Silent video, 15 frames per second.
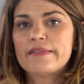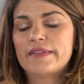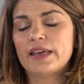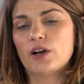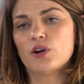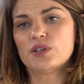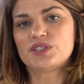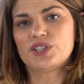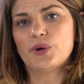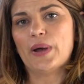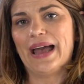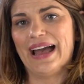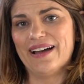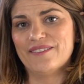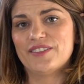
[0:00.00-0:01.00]
They also
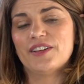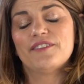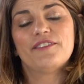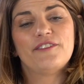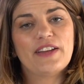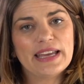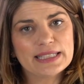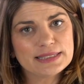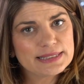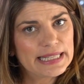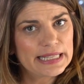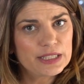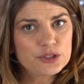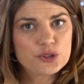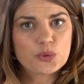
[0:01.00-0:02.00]
have
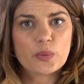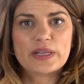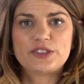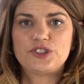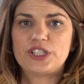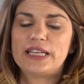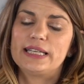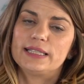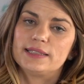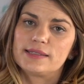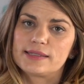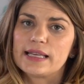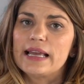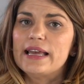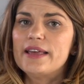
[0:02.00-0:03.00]
Vantage, which
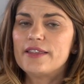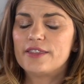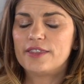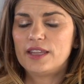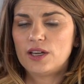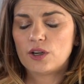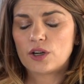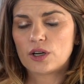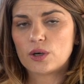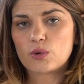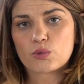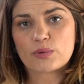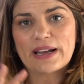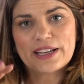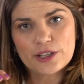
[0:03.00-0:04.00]
is they're
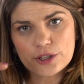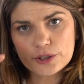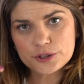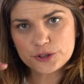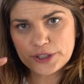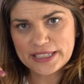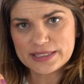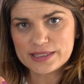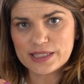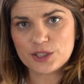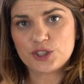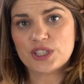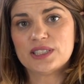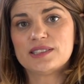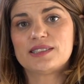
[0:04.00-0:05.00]
regular
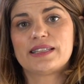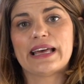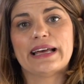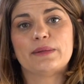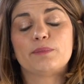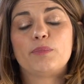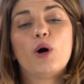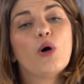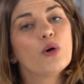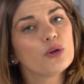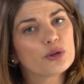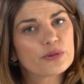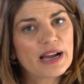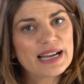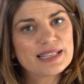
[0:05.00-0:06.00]
transitions that
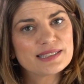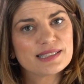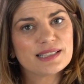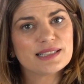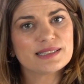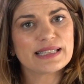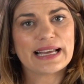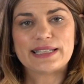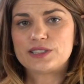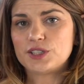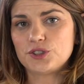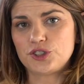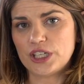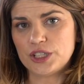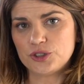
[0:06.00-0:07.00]
polarizes as
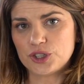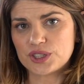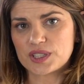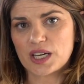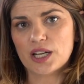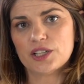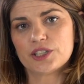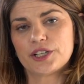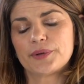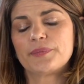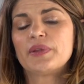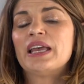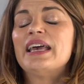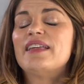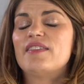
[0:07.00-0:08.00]
it changes color.
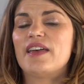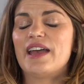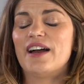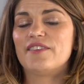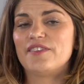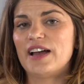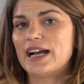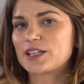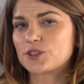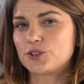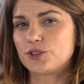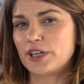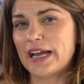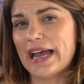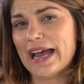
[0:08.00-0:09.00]
They have
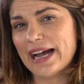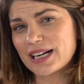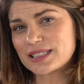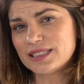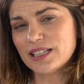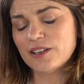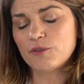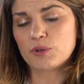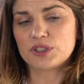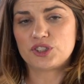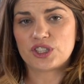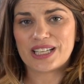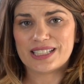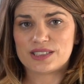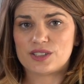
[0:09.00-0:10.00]
XTRActive,
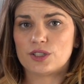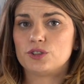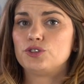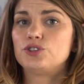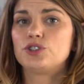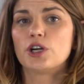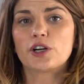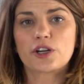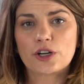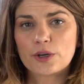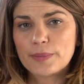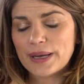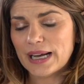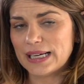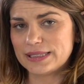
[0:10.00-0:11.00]
which gets darker
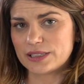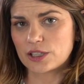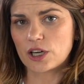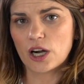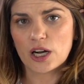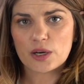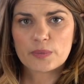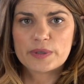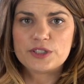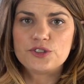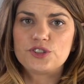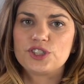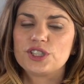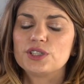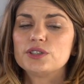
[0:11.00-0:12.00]
behind a car
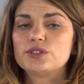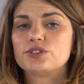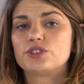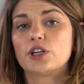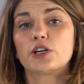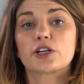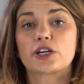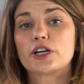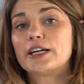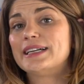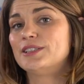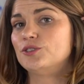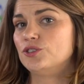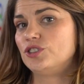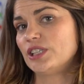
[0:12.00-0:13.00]
windshield, darker
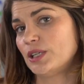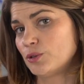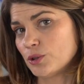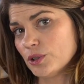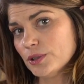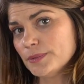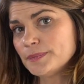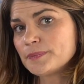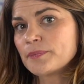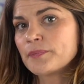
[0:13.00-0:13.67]
in general.